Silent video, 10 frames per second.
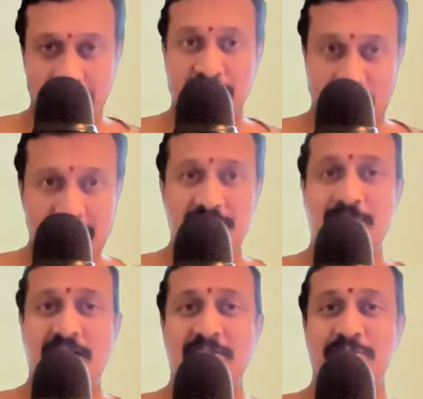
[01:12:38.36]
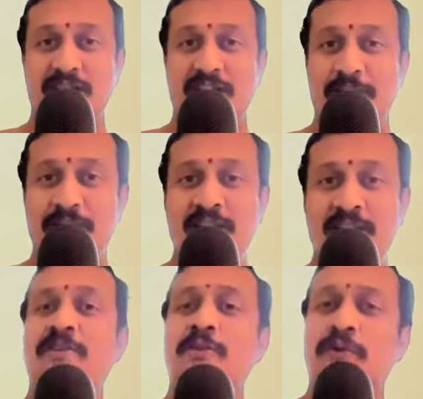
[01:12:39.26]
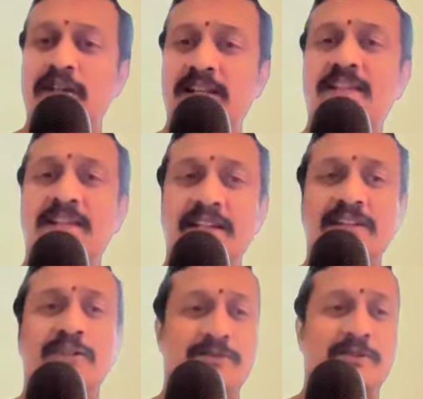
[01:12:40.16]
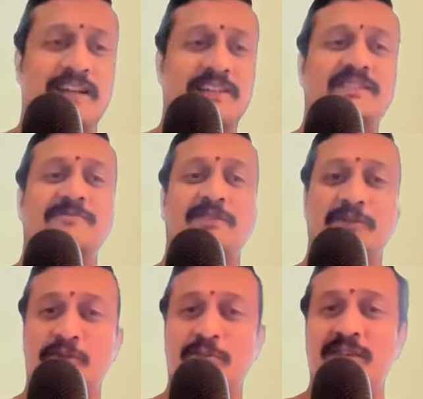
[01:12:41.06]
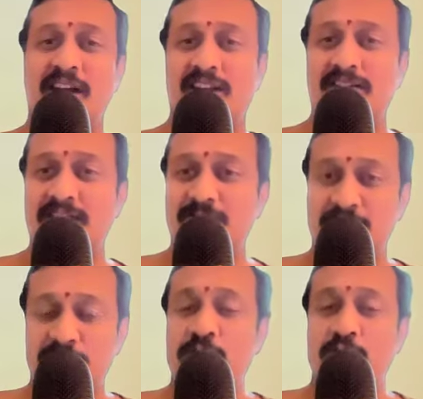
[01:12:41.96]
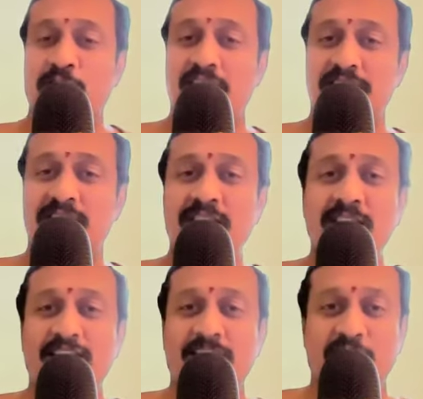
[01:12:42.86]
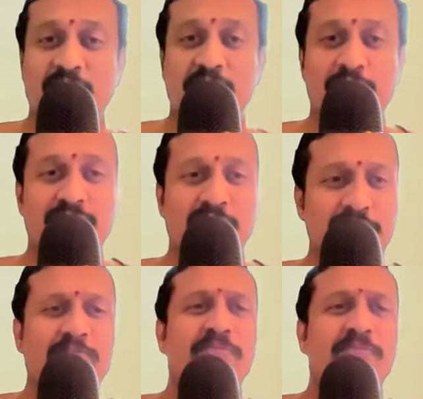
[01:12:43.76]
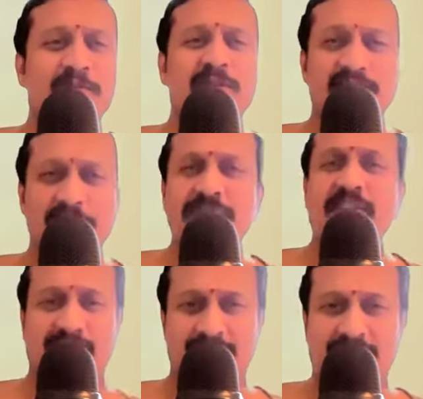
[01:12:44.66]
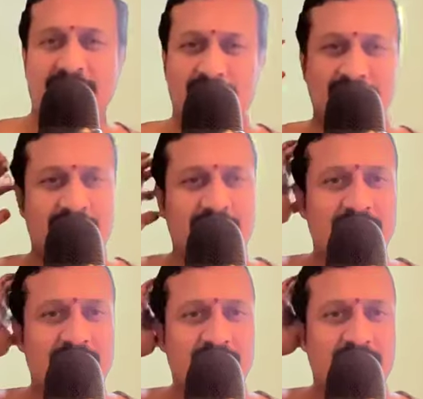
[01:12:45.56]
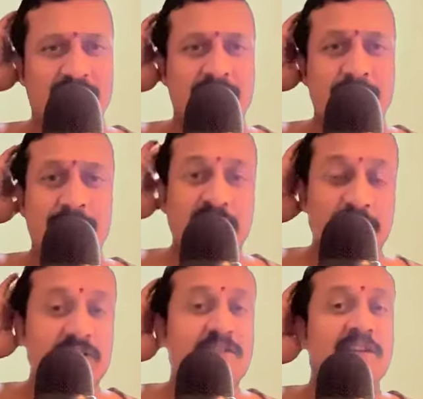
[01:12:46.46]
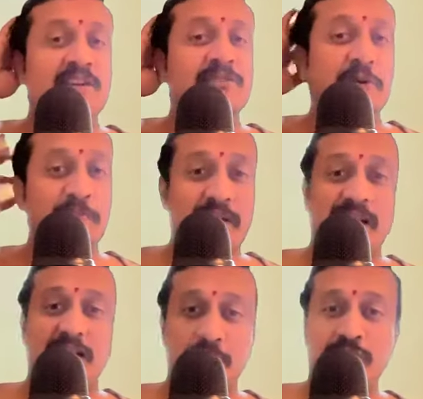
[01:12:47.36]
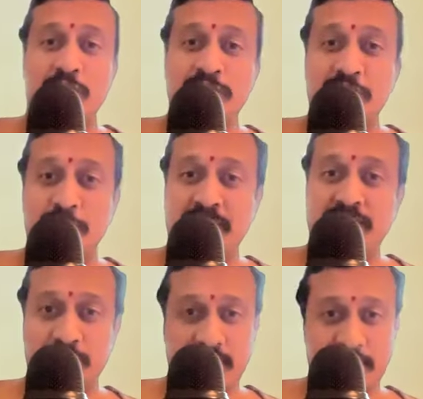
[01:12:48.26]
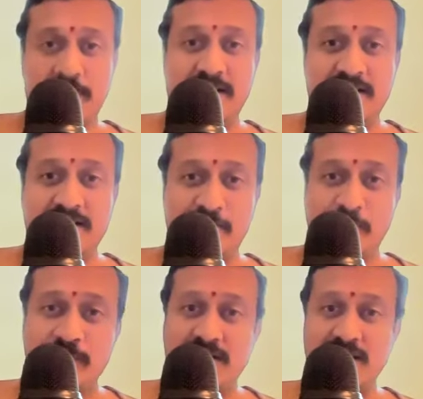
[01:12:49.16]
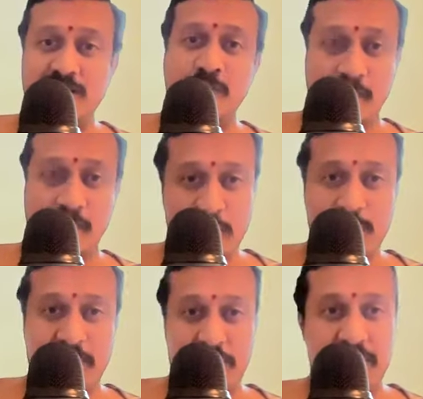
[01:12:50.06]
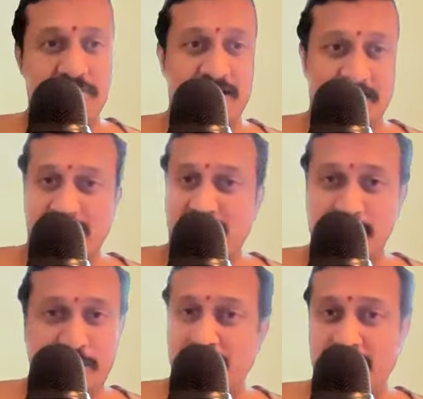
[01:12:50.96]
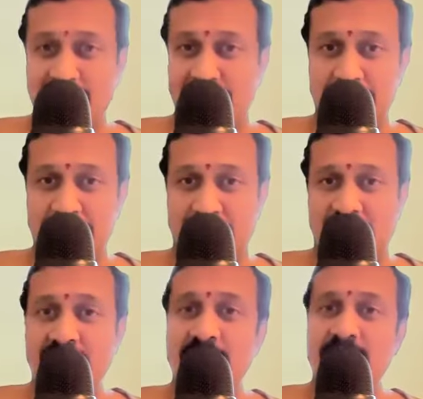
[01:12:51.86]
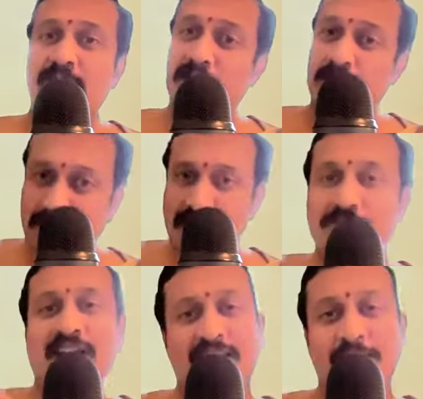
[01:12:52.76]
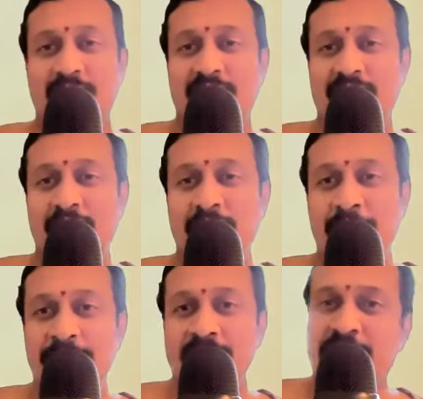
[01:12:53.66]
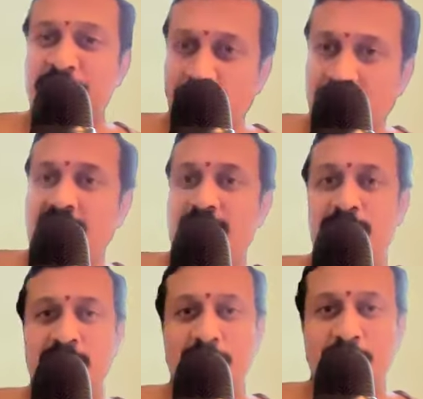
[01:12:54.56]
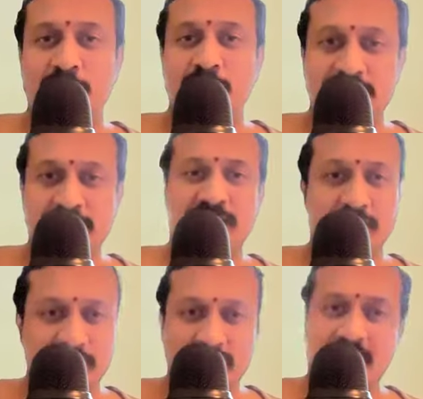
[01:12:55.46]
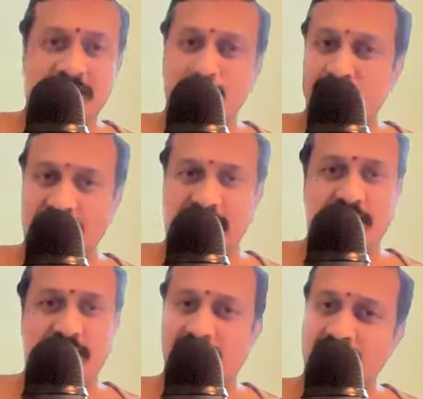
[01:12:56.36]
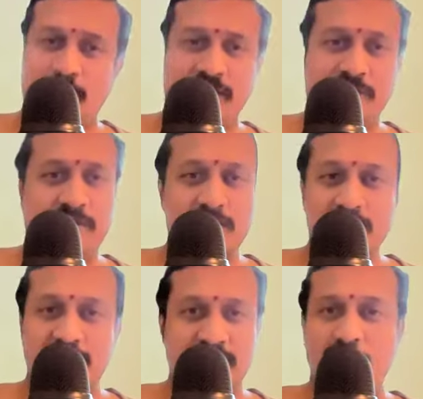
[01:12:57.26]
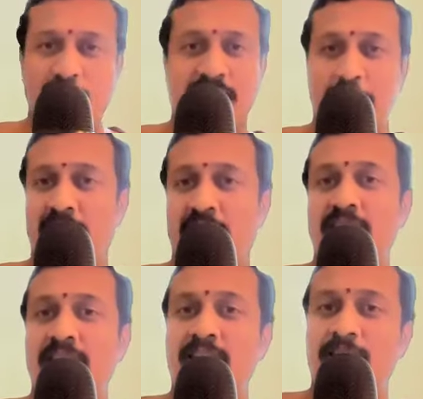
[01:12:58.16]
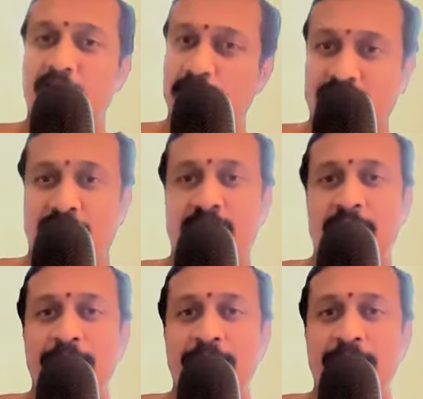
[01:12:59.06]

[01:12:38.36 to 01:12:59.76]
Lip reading: It is called as Mahashmashanam. You really need to observe next time when you go to Banaras and when you go to Kashi and you are doing some puja, something there. Uh, Even if you pay 2000 rupees to that Panditji who will take you to do Sparsh Darshan in Vishwanatha temple, they will some Sankalpa. It's okay if you give 2000, 5000, 10,000, Yathashakti, whatever you give, it's your karma. You give.